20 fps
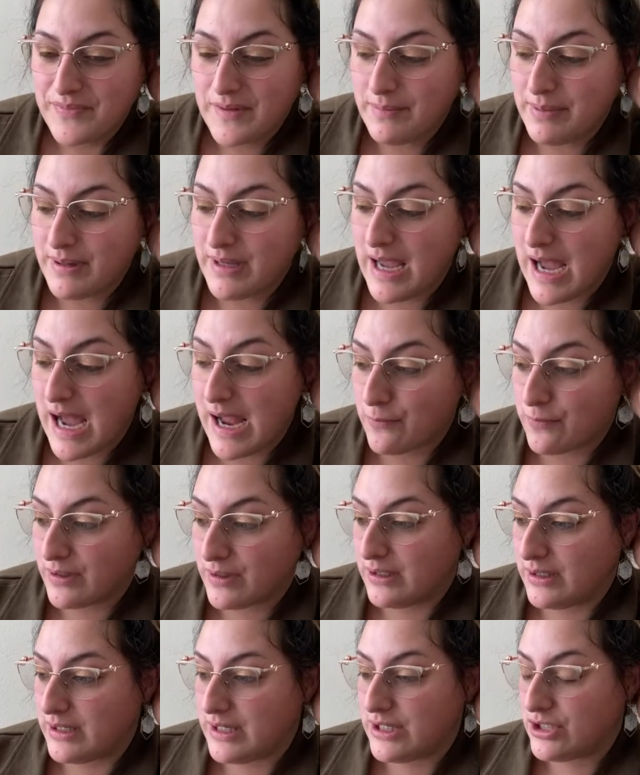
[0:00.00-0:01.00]
but I
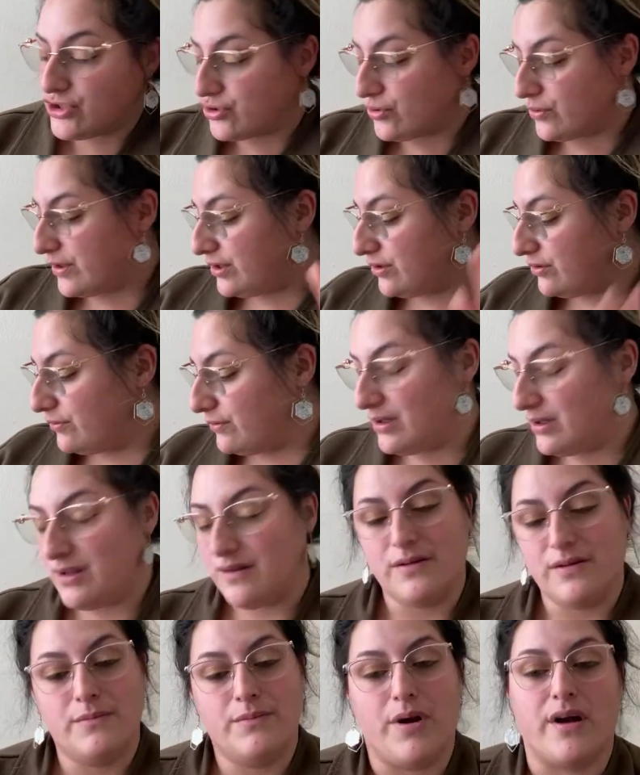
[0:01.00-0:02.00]
really enjoy doing these
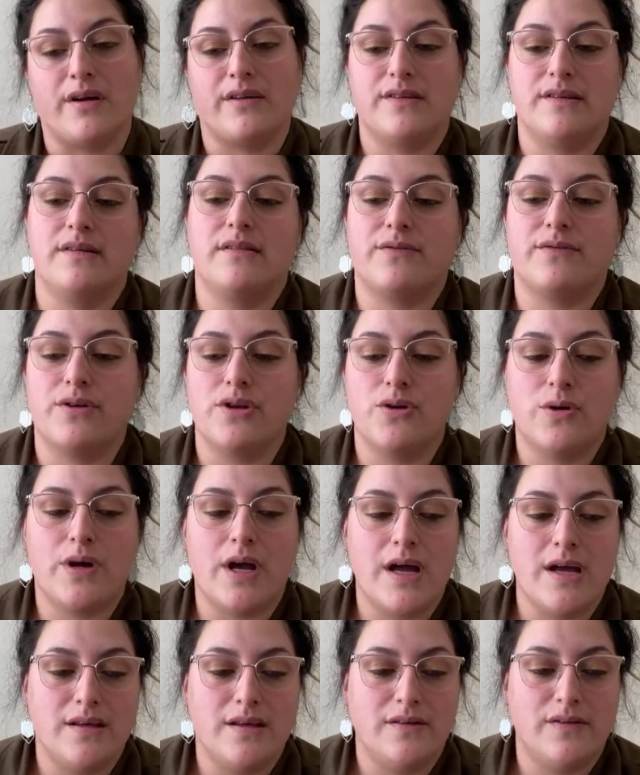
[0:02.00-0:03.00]
unboxings for you
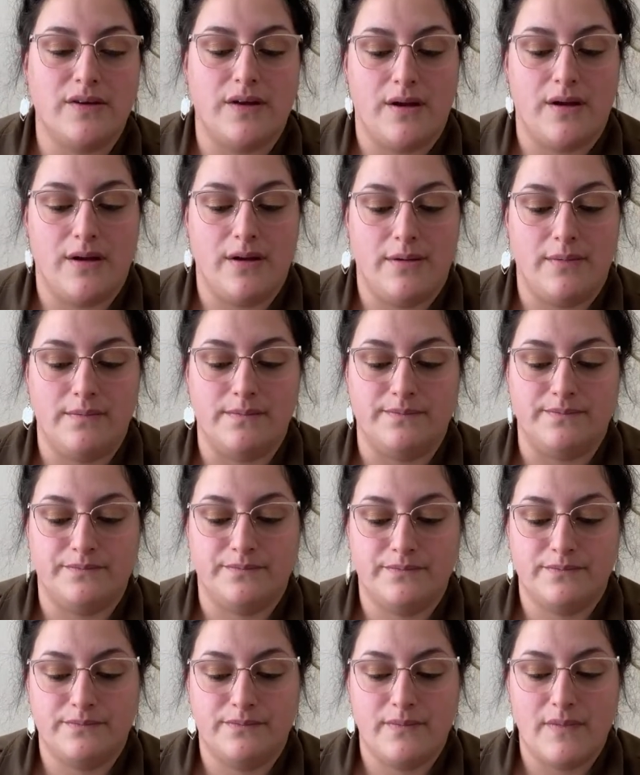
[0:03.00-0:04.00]
guys. Um,
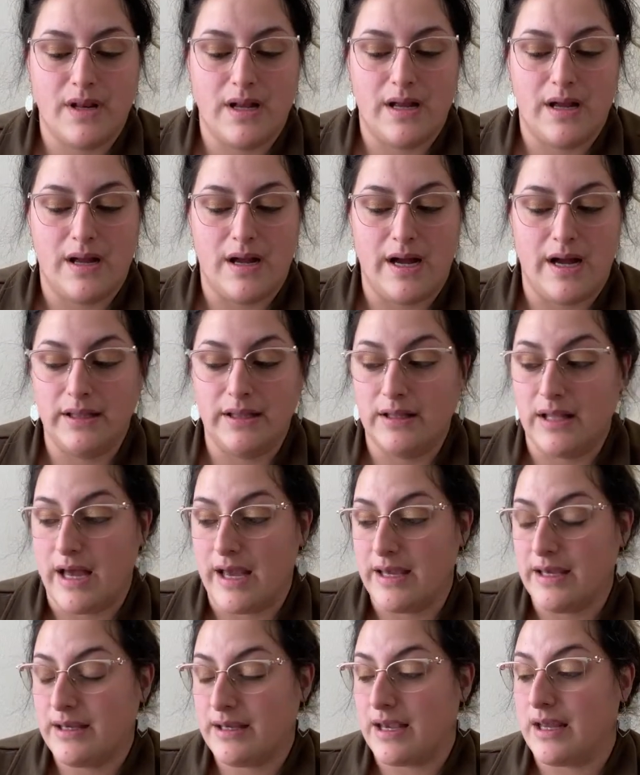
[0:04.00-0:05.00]
I
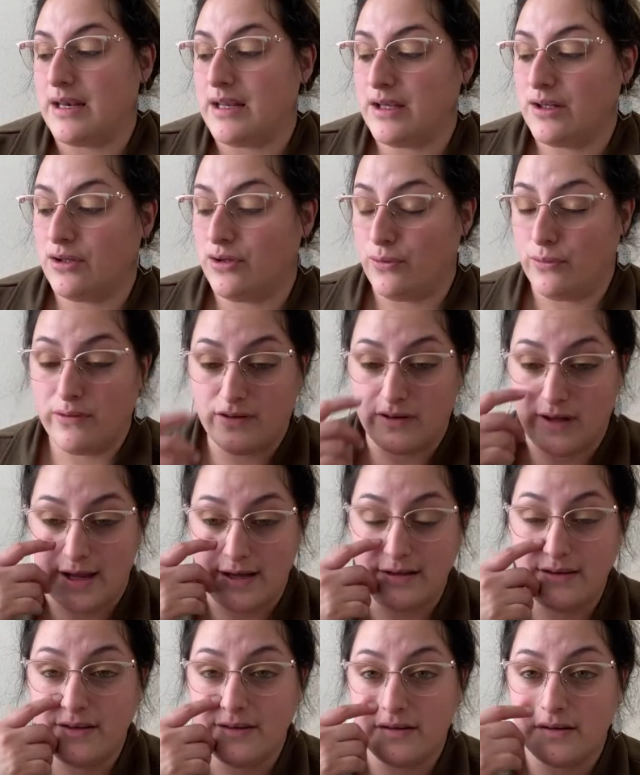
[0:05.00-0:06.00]
like getting new
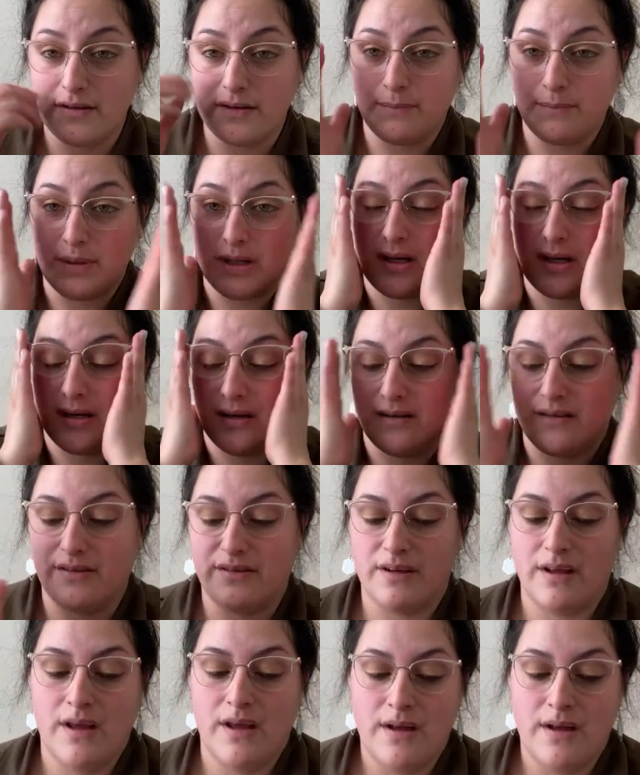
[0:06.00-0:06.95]
scents because